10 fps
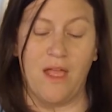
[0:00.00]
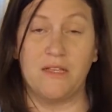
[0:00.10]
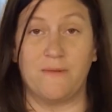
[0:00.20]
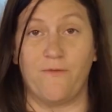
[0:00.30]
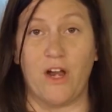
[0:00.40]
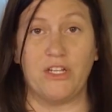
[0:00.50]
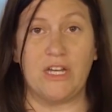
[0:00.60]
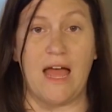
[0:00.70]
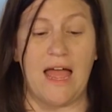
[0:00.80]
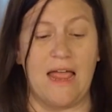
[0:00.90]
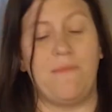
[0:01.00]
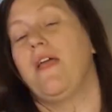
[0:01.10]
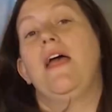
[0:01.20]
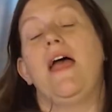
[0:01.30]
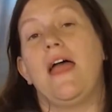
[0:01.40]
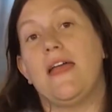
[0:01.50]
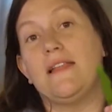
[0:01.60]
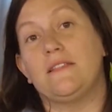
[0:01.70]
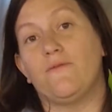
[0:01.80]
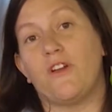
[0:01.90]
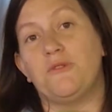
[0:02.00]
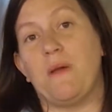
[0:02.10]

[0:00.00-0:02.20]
Some fresh thyme and some fresh